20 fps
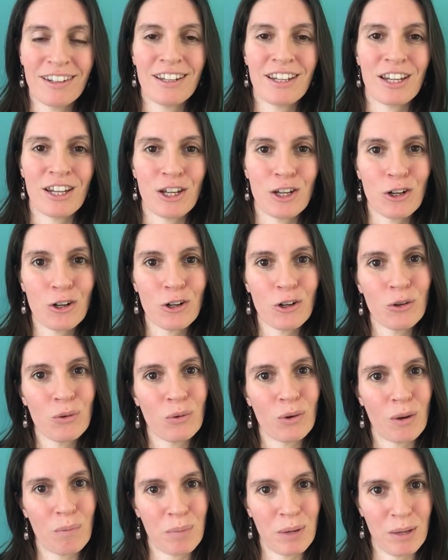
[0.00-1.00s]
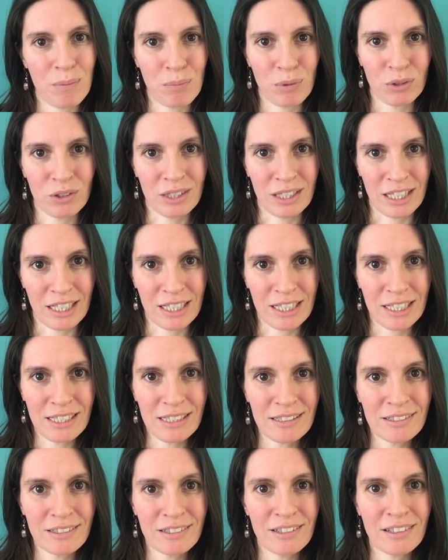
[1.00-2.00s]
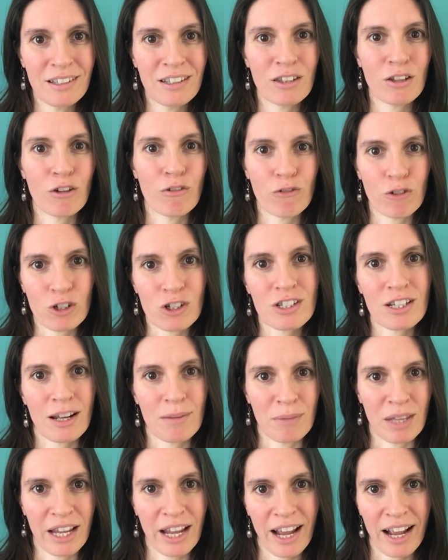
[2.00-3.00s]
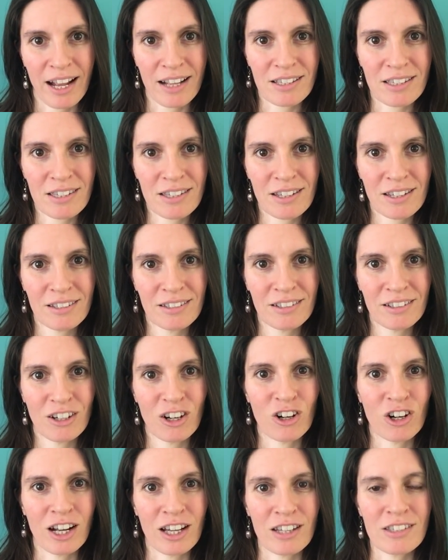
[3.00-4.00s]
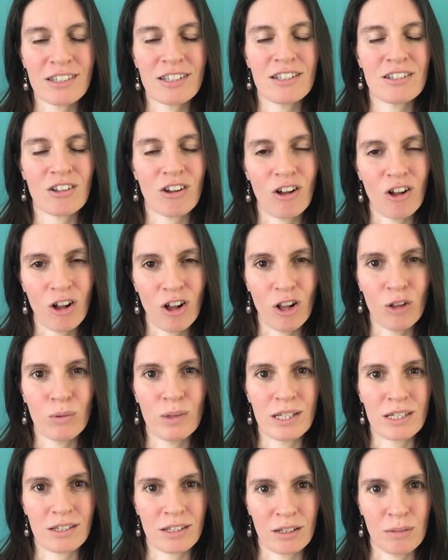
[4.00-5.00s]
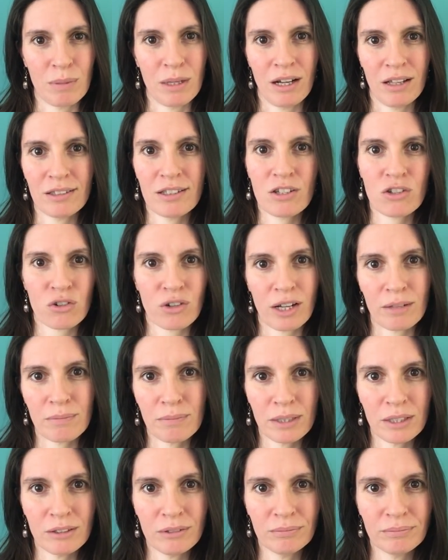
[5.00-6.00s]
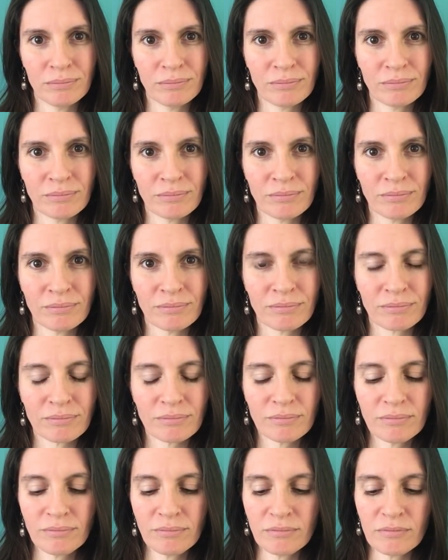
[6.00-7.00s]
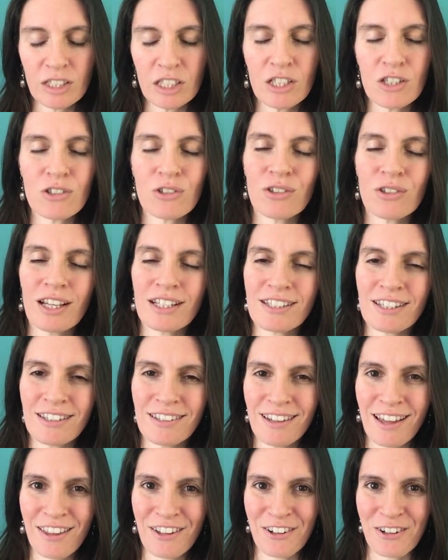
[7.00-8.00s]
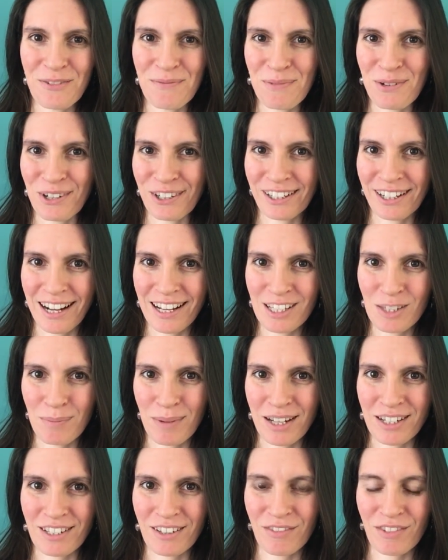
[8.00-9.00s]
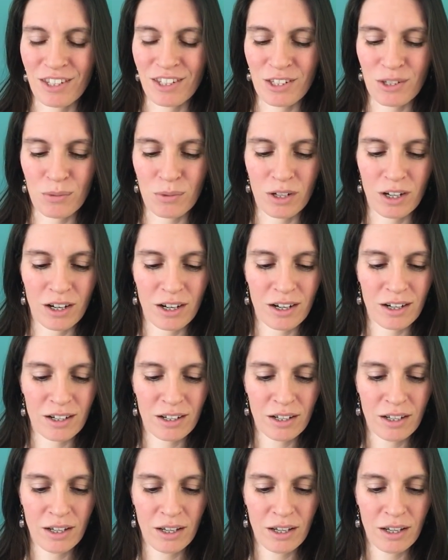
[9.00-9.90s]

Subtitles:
hear what people need the first time they ask, or else he's always going to be on this treadmill. So that's another important aspect of this work.